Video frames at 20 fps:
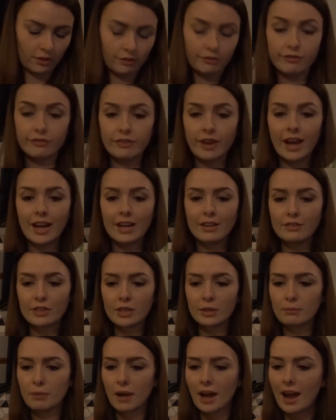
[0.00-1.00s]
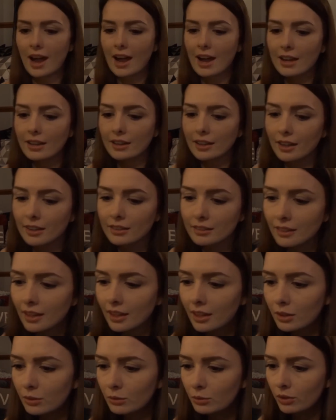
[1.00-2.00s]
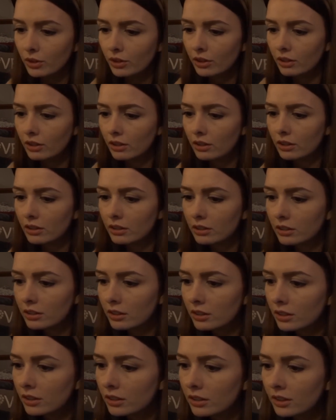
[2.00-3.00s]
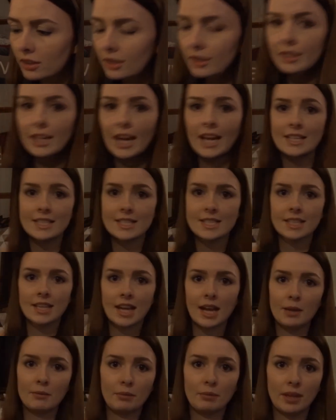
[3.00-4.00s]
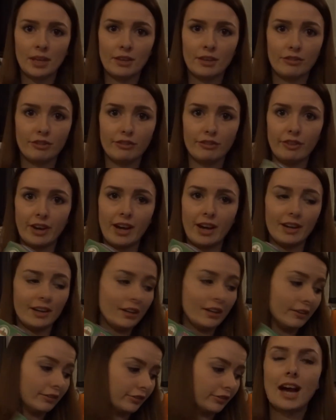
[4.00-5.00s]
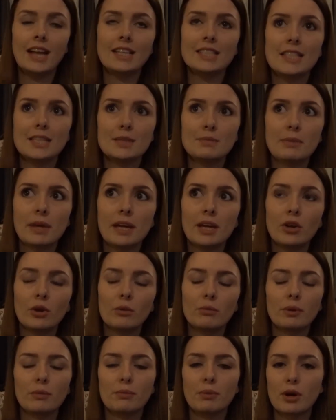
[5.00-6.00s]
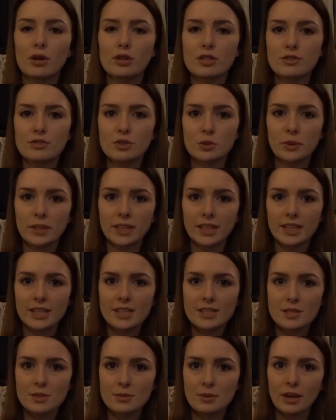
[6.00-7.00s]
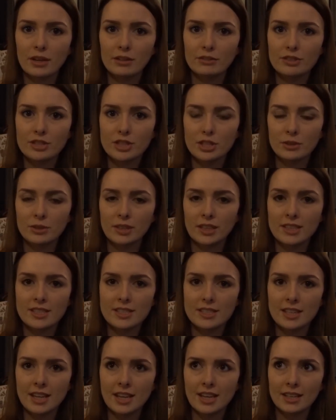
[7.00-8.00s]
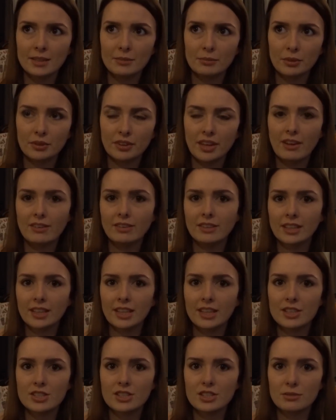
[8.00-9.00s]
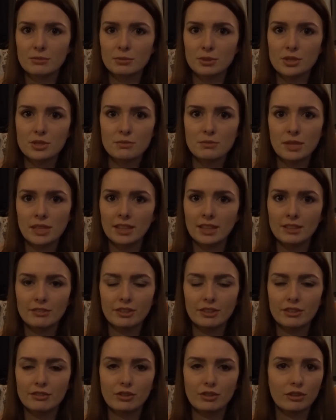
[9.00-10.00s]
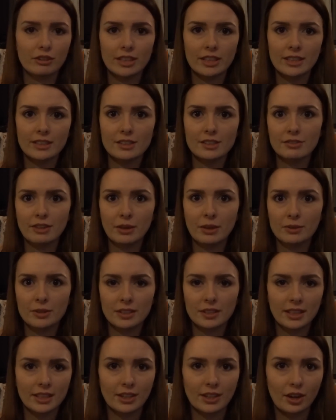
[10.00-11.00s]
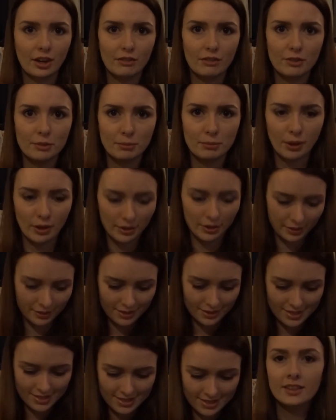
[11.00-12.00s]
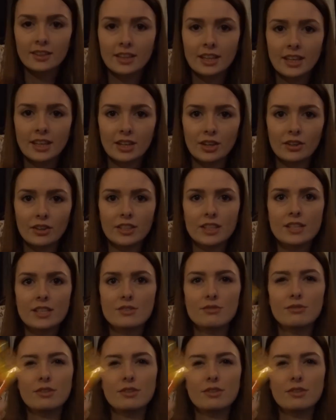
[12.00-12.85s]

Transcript: five in a pack and they were 99p for five. I did pick up a box of Twinkies as well for £2.99, but they're in the kitchen because me and Livy have already devoured like half the box. Then I got these